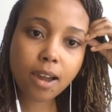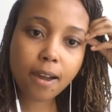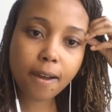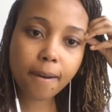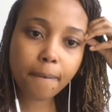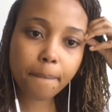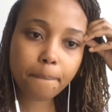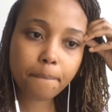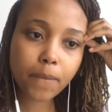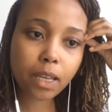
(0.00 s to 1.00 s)
um,
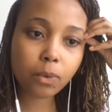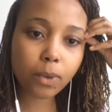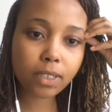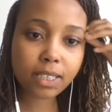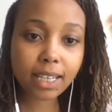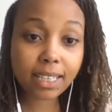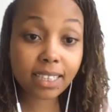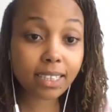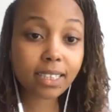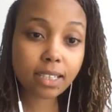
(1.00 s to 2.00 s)
and what
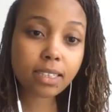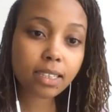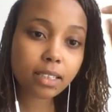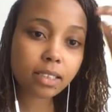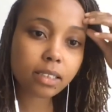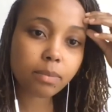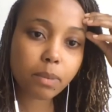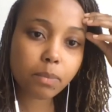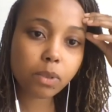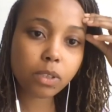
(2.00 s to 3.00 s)
existing skills
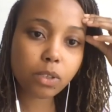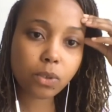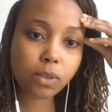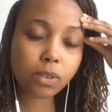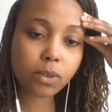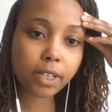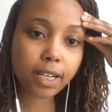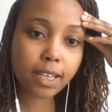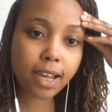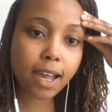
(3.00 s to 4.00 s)
people should
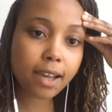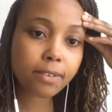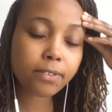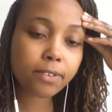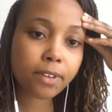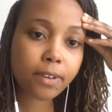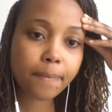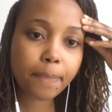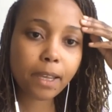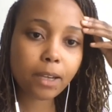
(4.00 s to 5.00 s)
already have, yep.
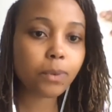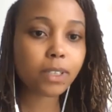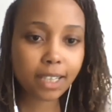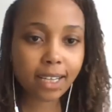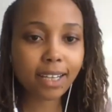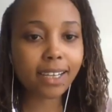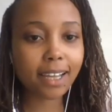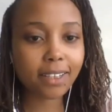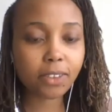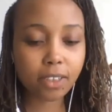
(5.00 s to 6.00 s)
and what they can
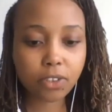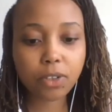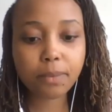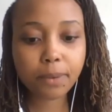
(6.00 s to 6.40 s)
learn on the job.